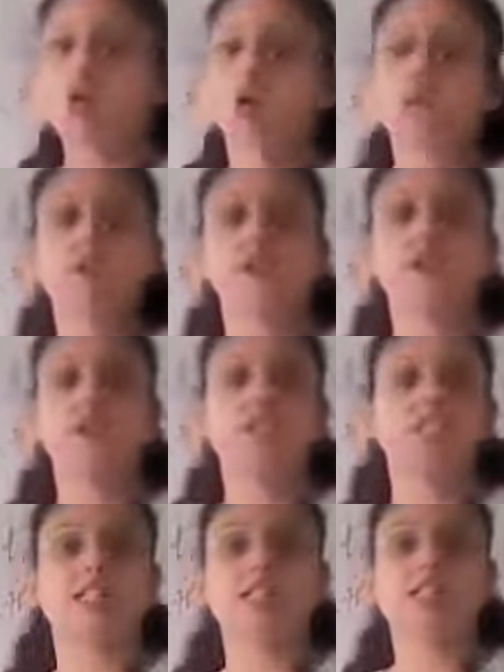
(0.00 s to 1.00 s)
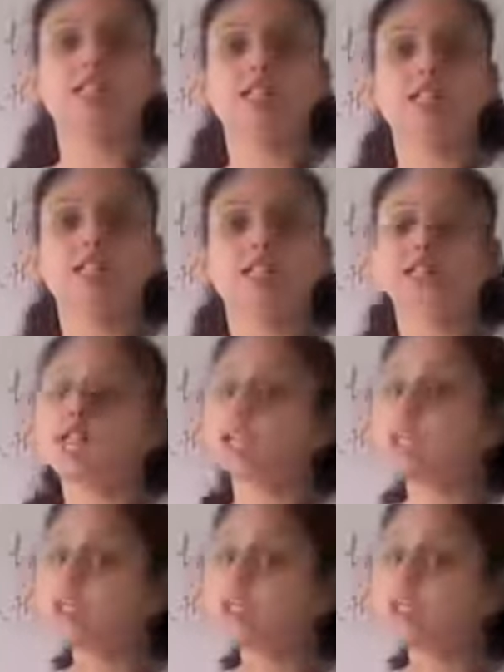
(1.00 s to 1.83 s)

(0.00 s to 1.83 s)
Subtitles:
Also we discussed that